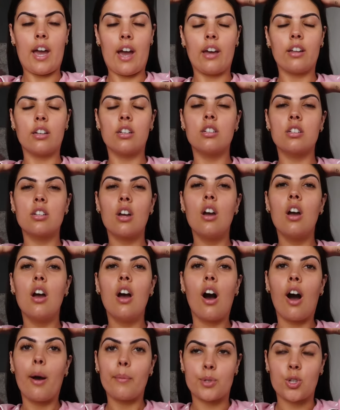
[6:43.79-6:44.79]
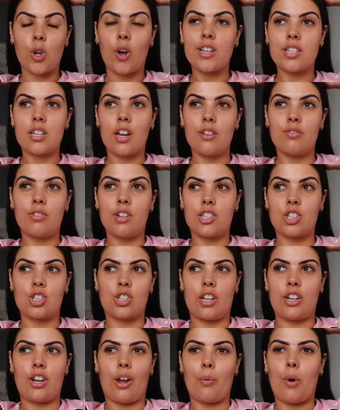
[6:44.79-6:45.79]
And I'm so excited for lunch
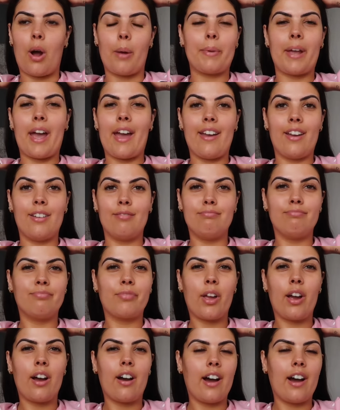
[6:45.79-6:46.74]
because I know what I'm getting.